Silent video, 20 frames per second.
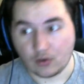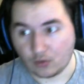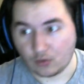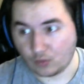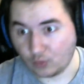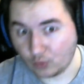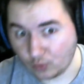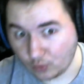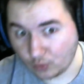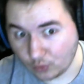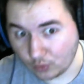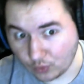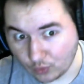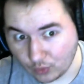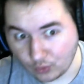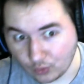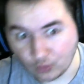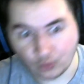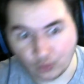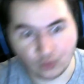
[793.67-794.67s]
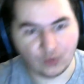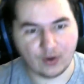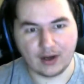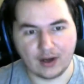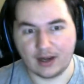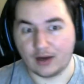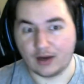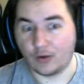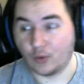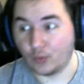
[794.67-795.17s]
ooh,
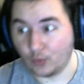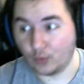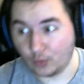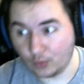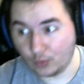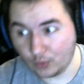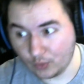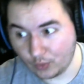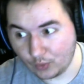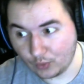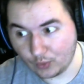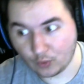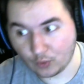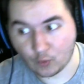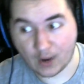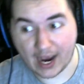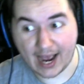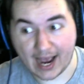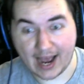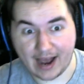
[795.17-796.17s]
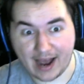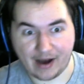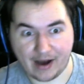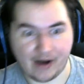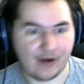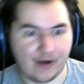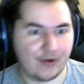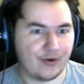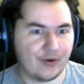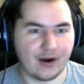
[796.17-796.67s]

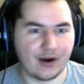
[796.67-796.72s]
wow,